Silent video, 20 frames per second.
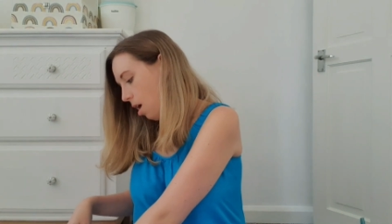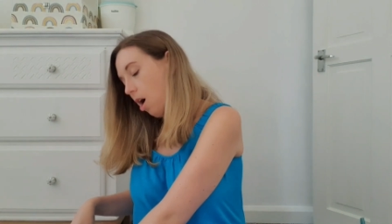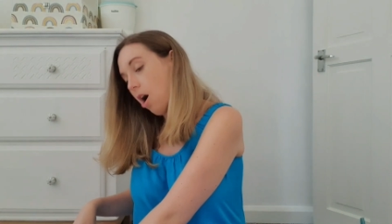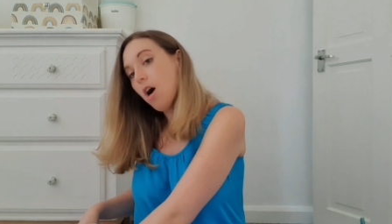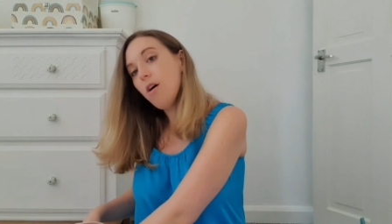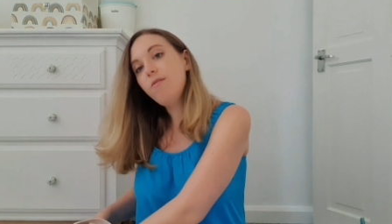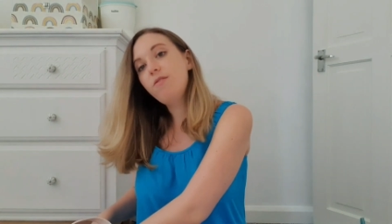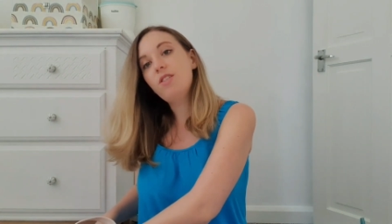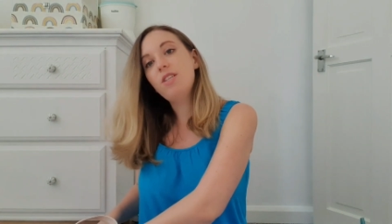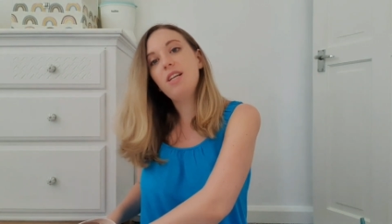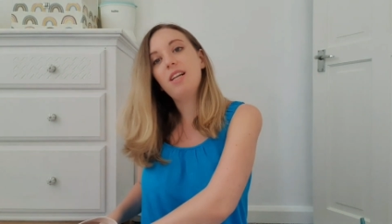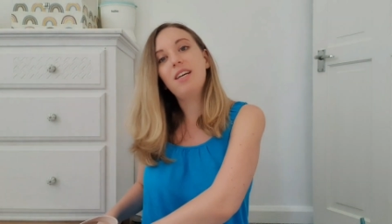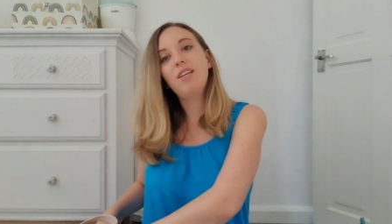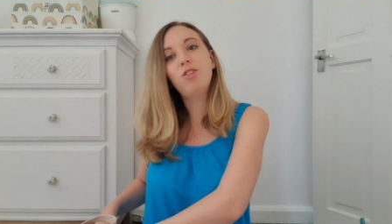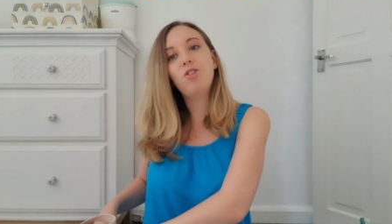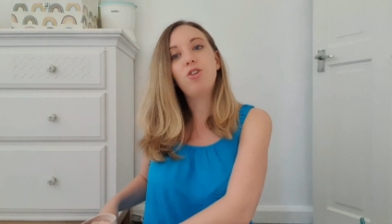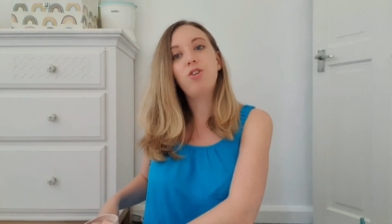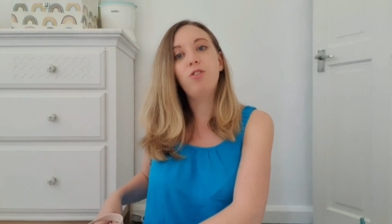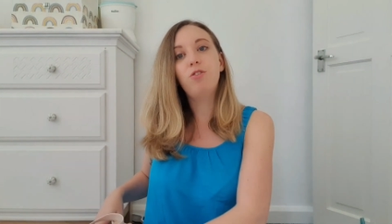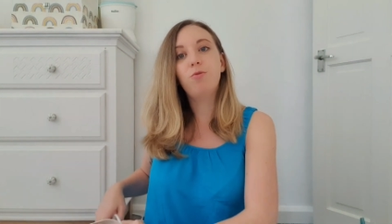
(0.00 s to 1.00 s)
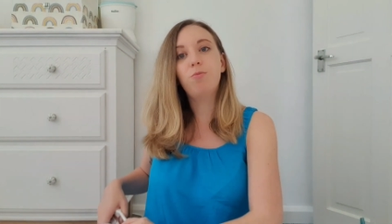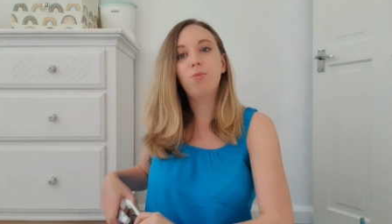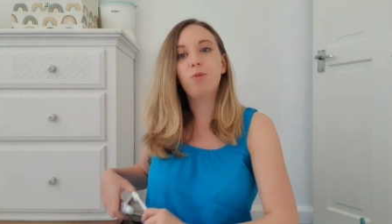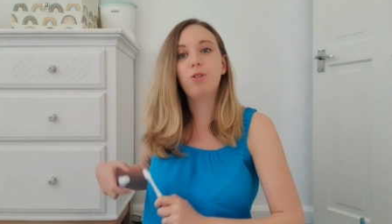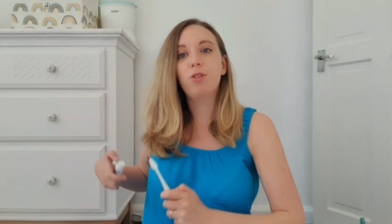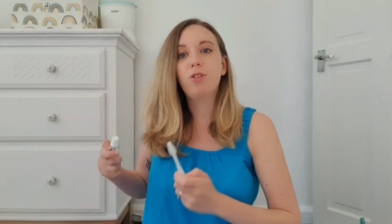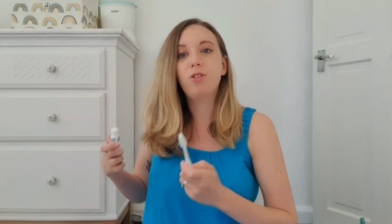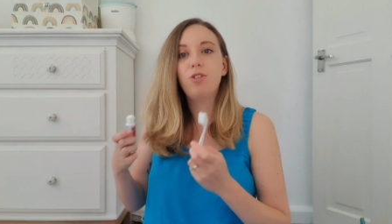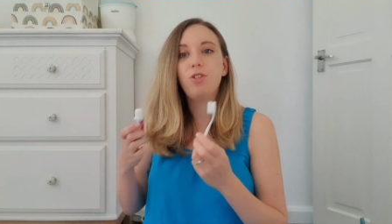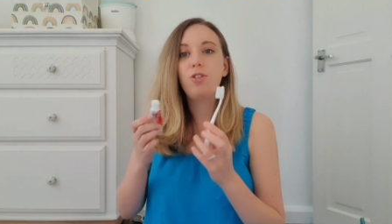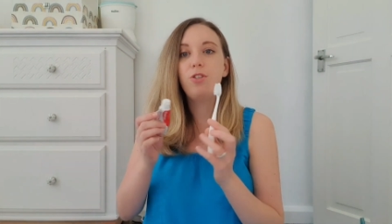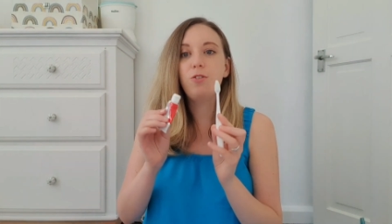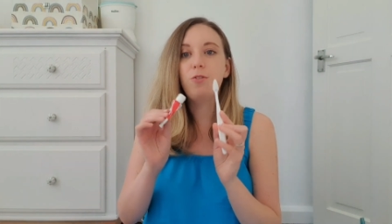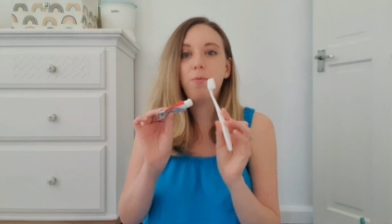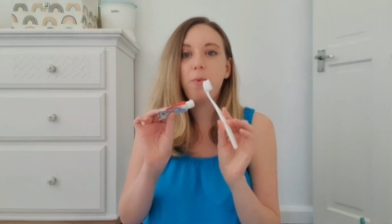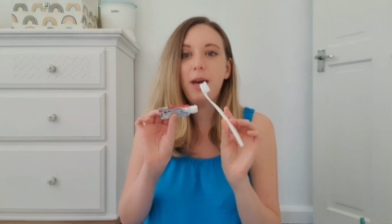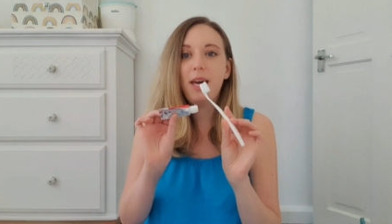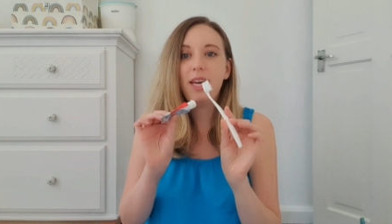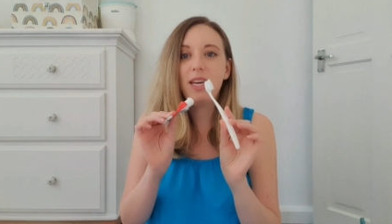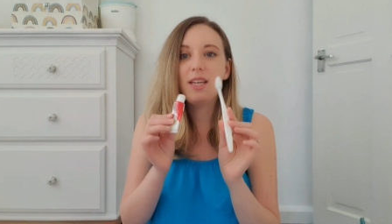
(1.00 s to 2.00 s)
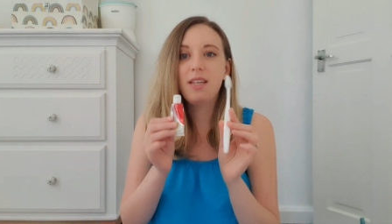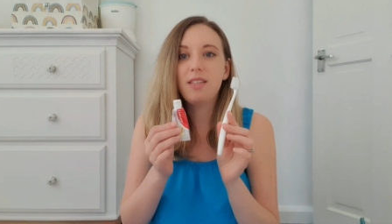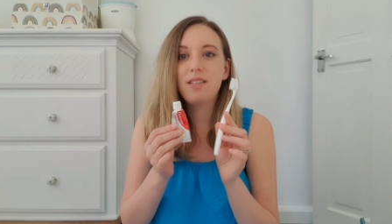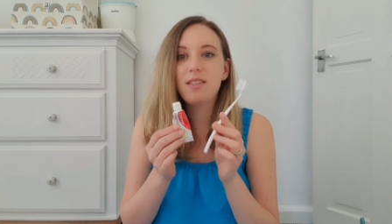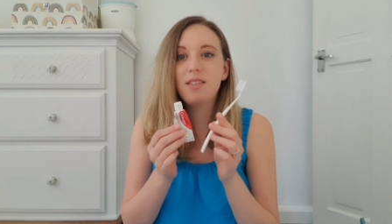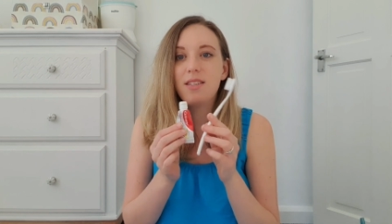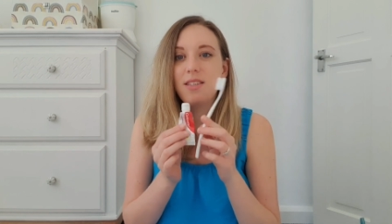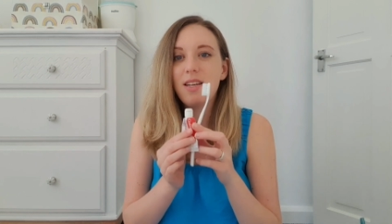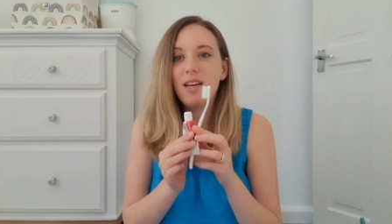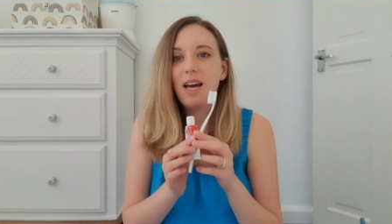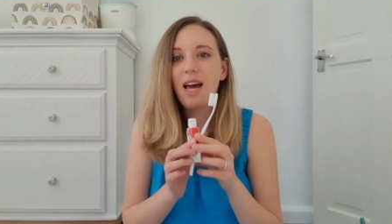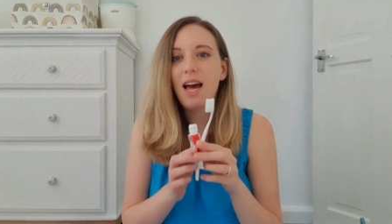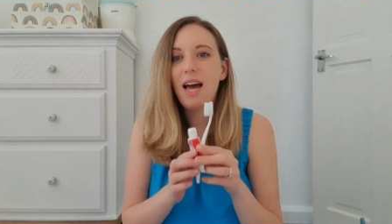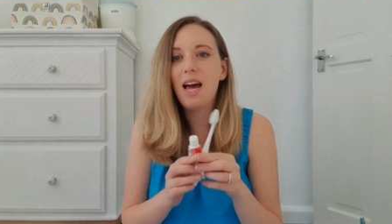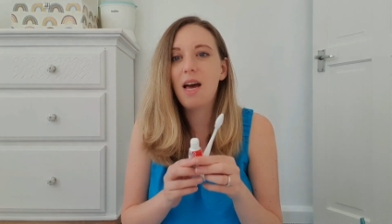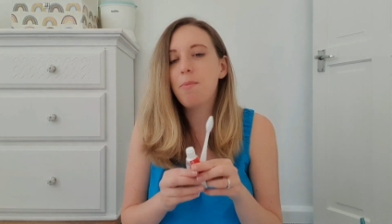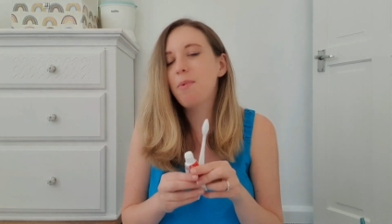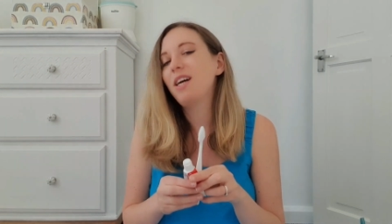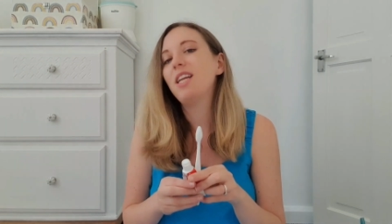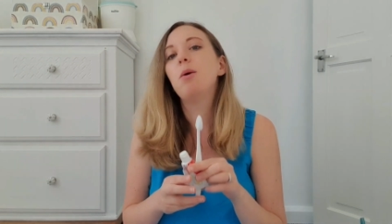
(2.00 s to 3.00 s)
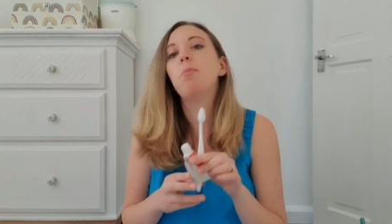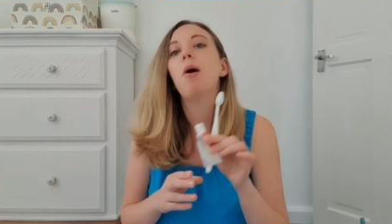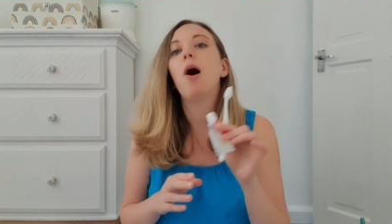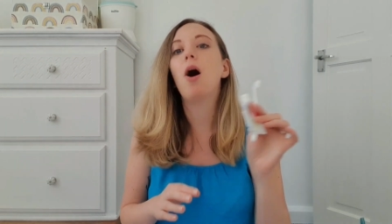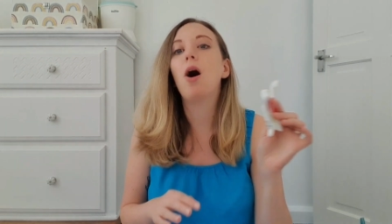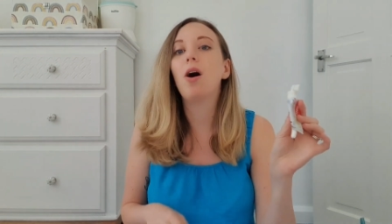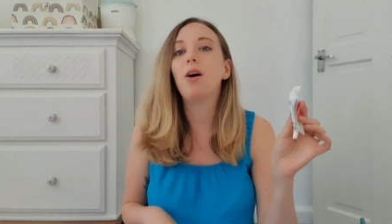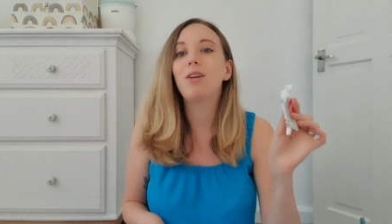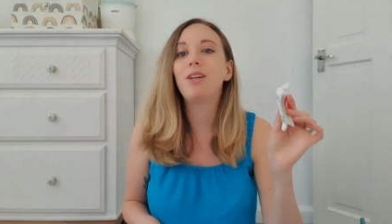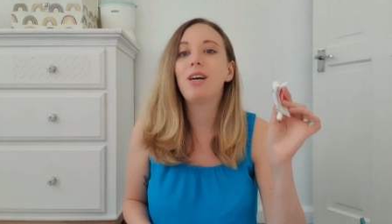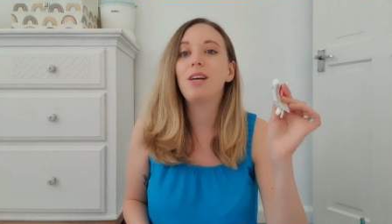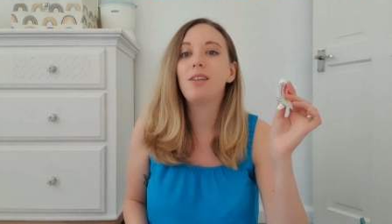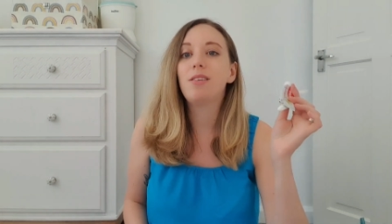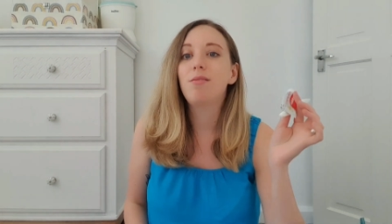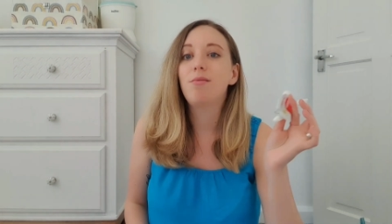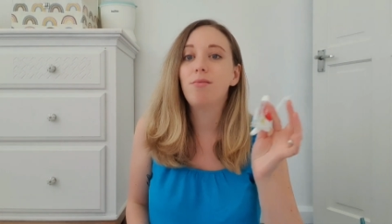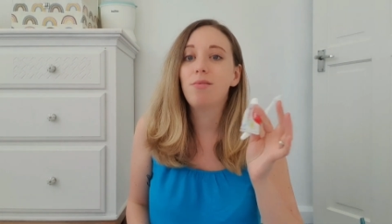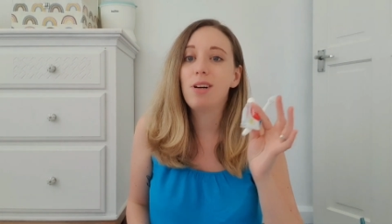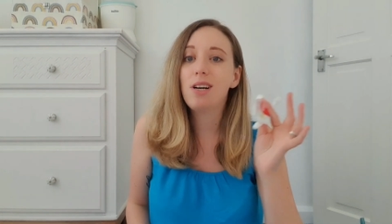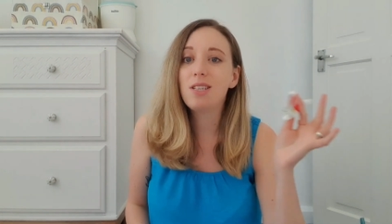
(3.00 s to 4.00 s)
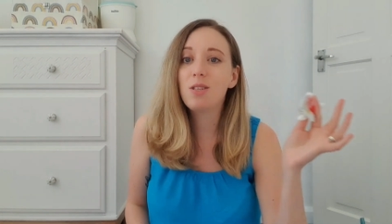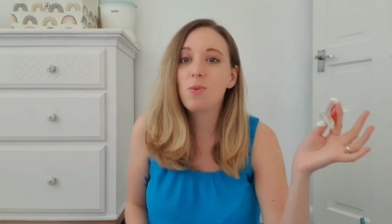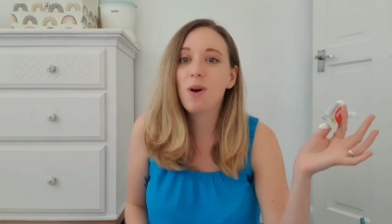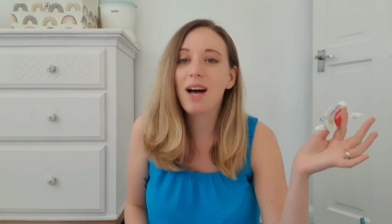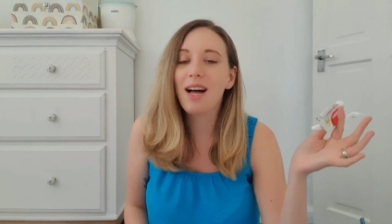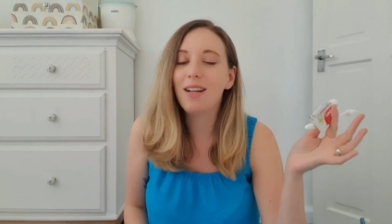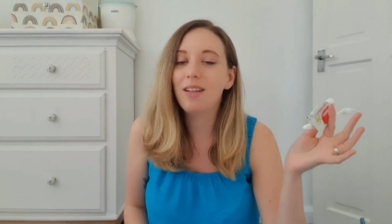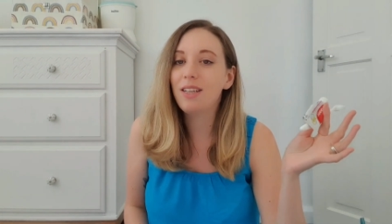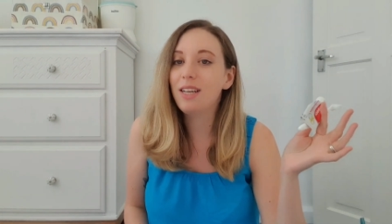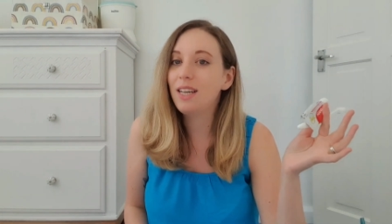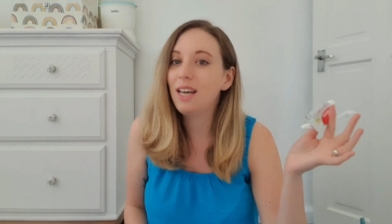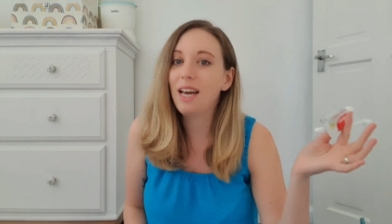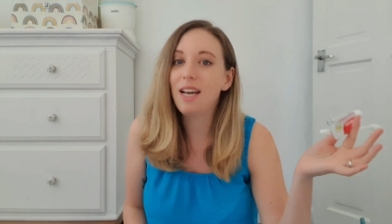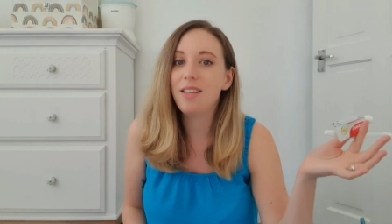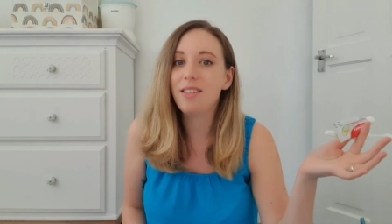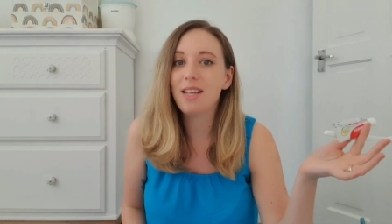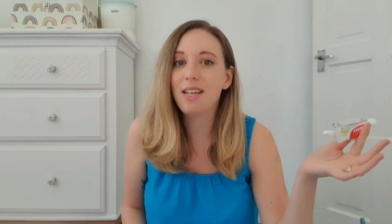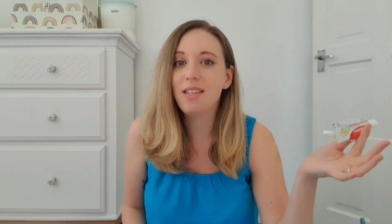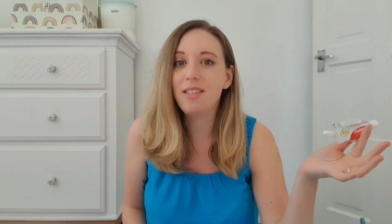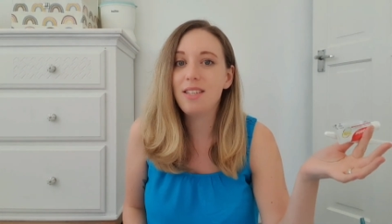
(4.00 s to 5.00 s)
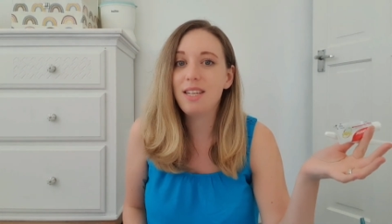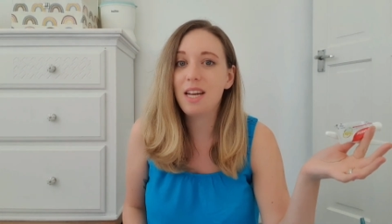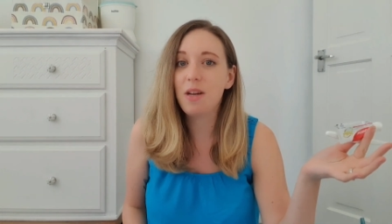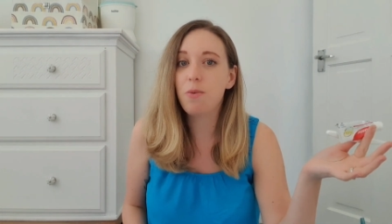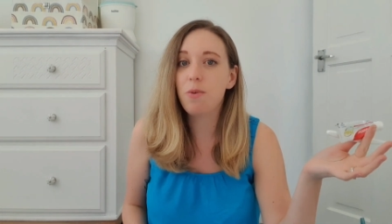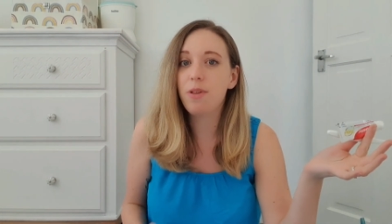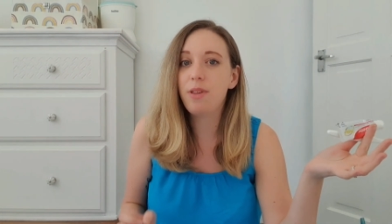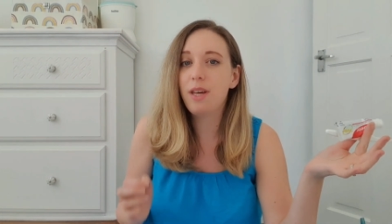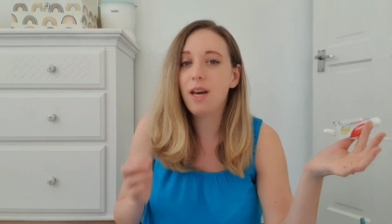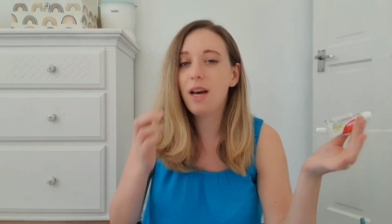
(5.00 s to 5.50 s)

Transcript: Obviously like toothbrush, toothpaste, and your partner as well in case they stay with you.